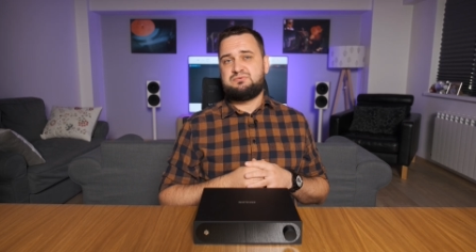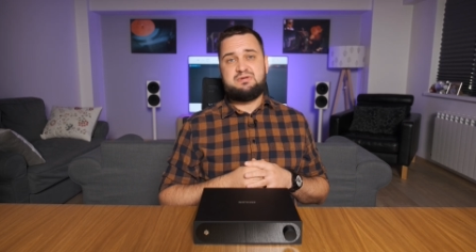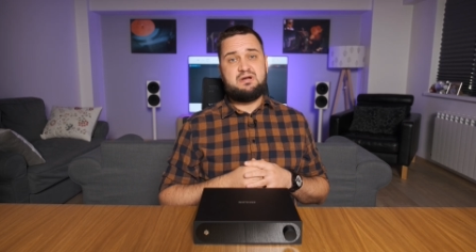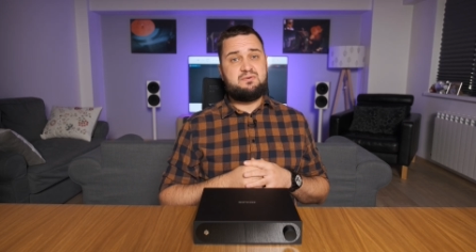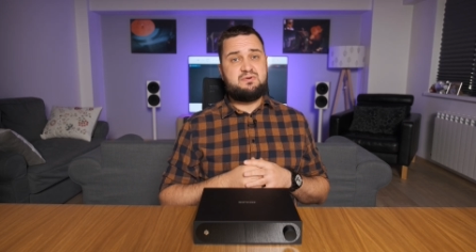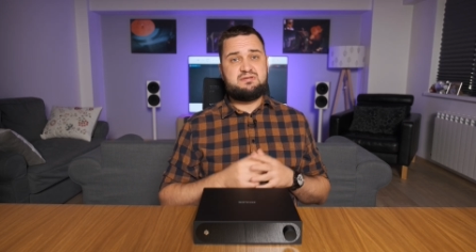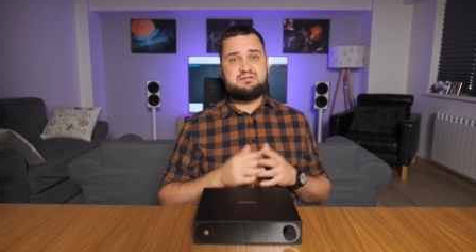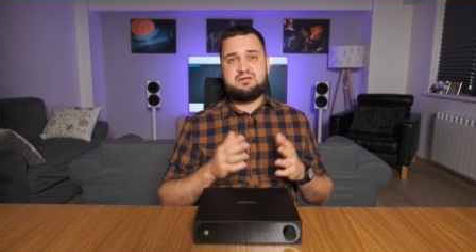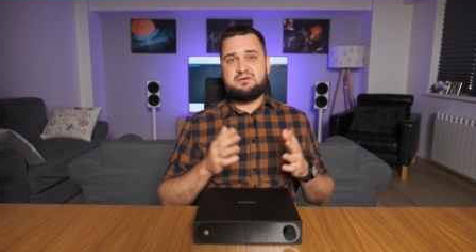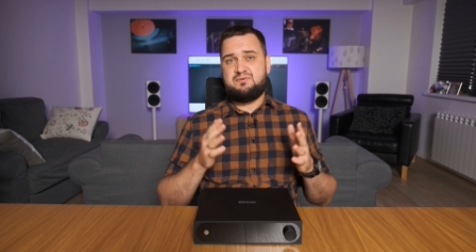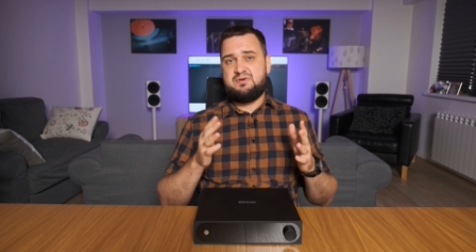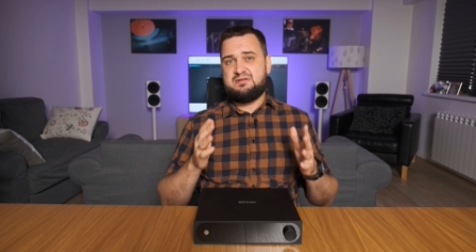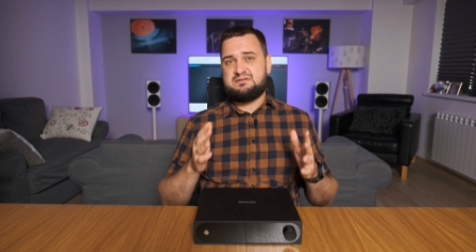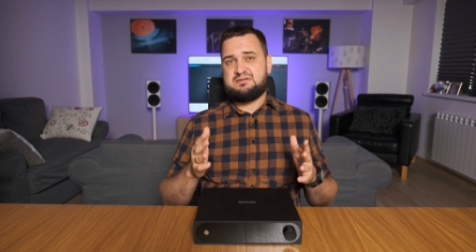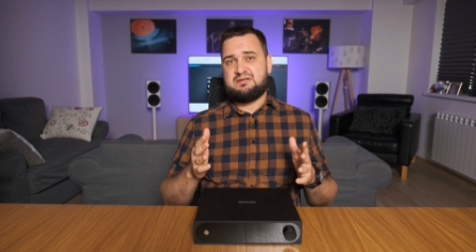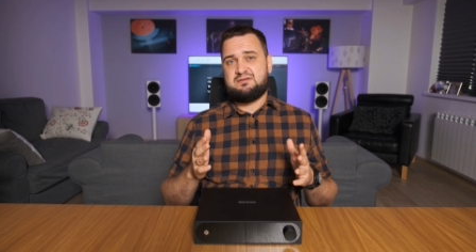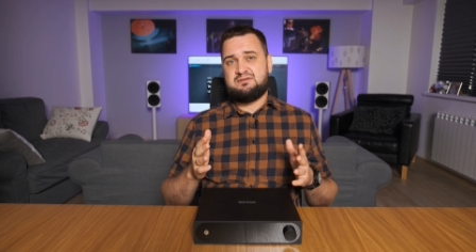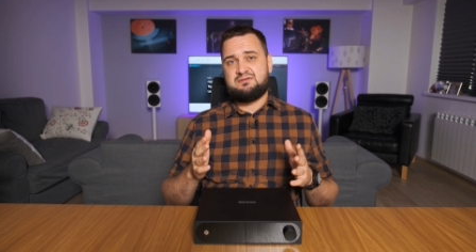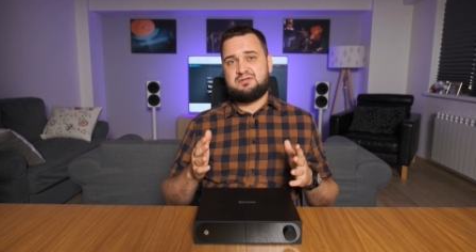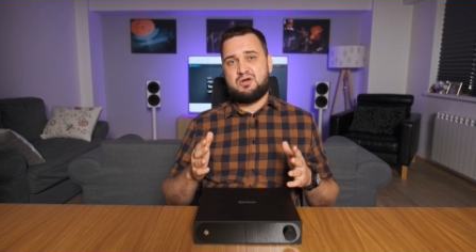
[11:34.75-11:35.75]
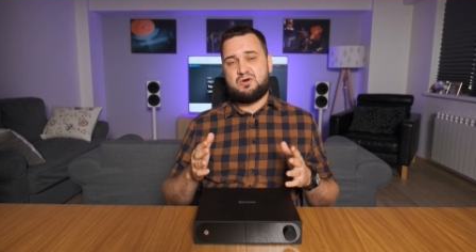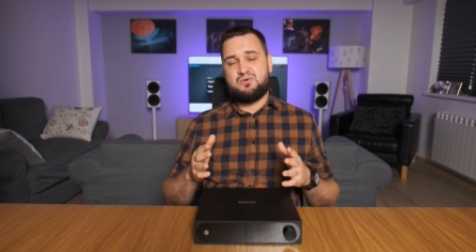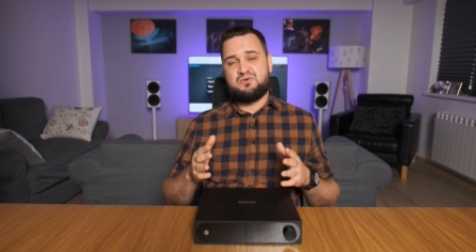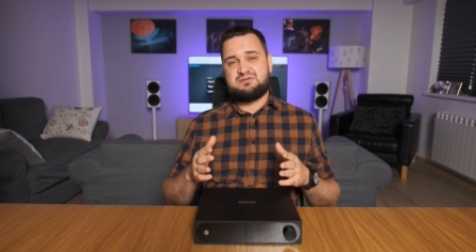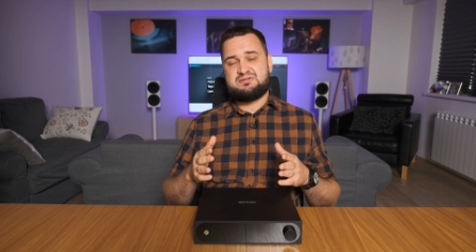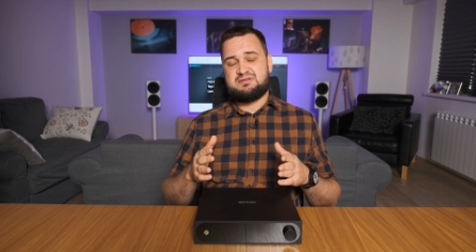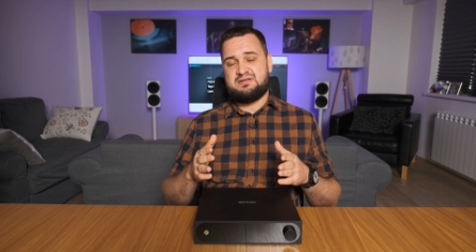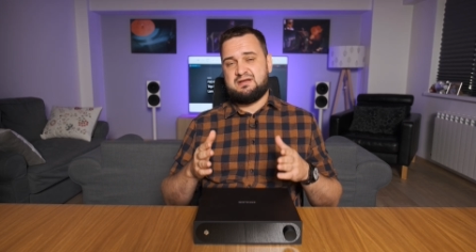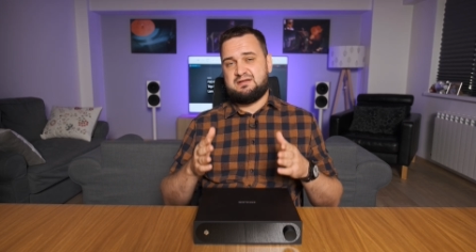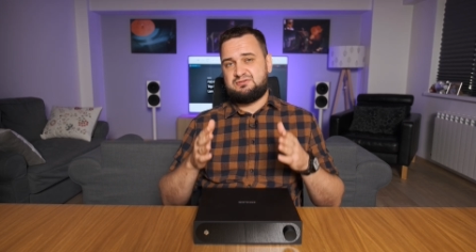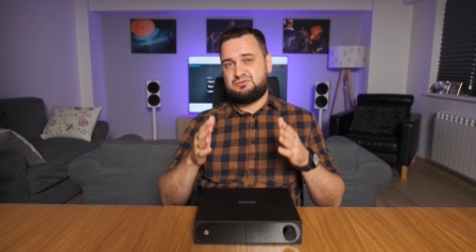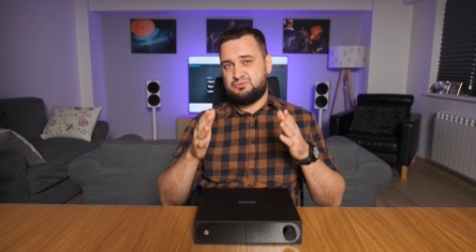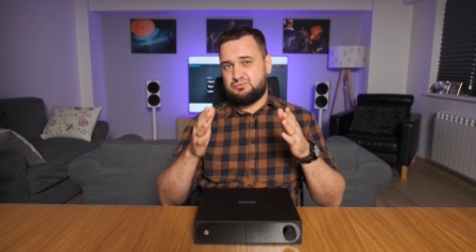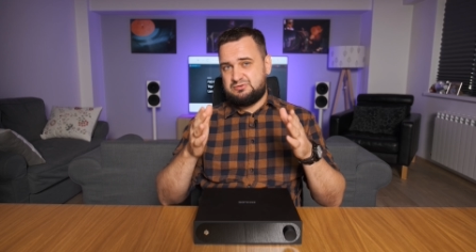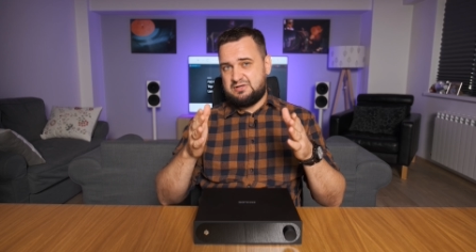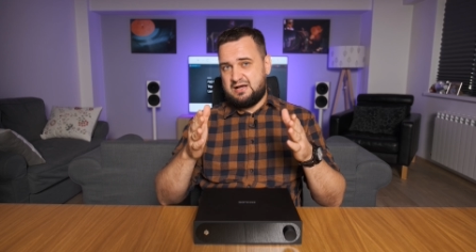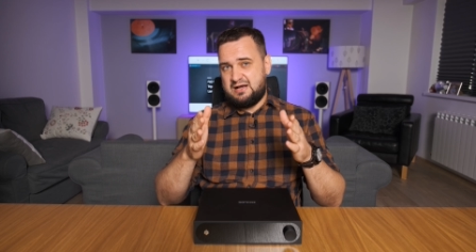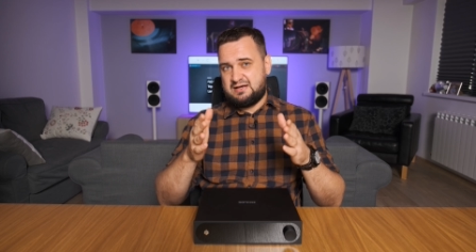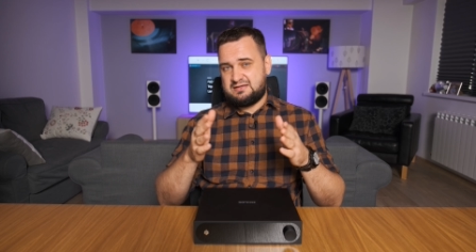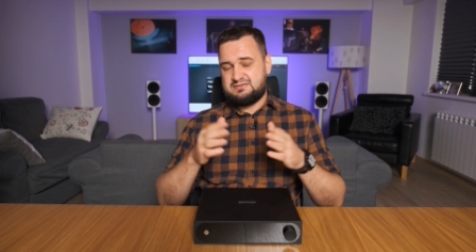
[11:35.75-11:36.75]
there is a reason those two
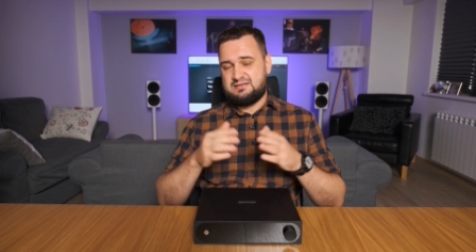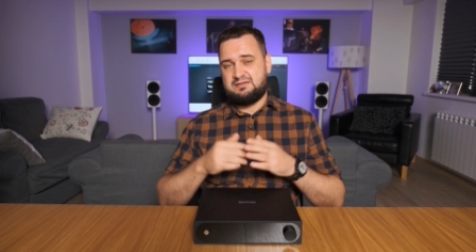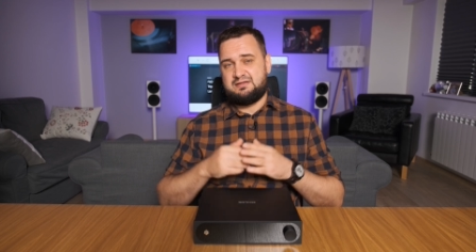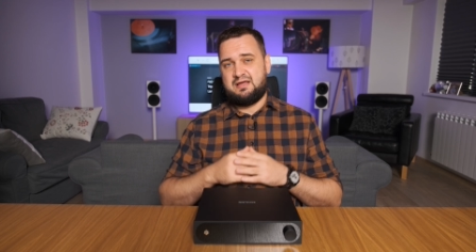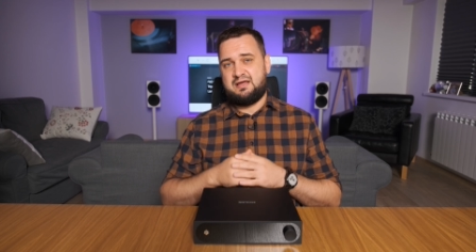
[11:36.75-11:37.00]
DACs that